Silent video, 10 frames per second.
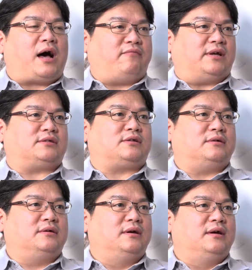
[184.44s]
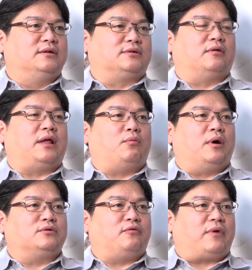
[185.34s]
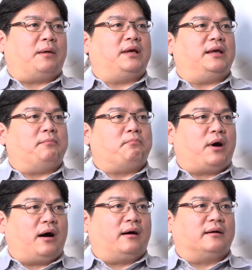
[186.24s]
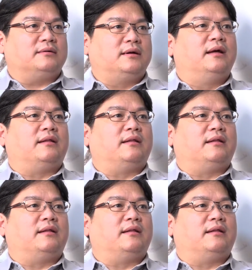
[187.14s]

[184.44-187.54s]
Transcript: harvest. So they want to farming in pond.